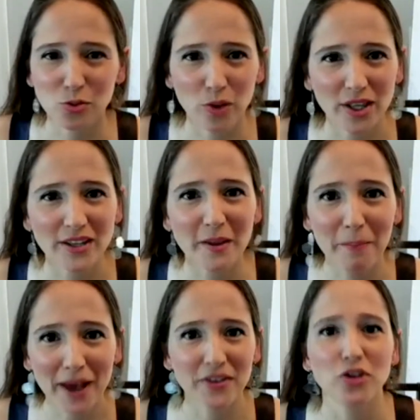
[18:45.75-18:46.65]
really the
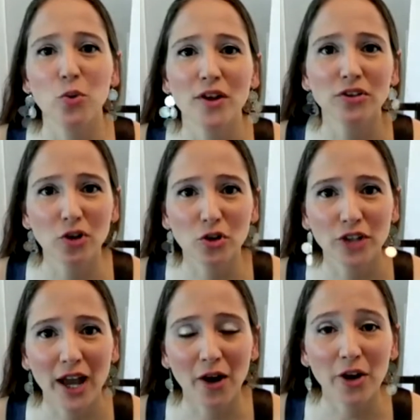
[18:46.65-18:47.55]
path that you want to go
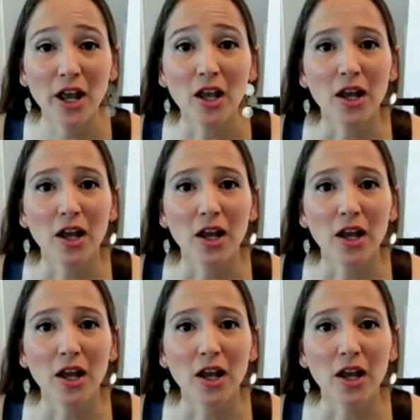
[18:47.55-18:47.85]
down?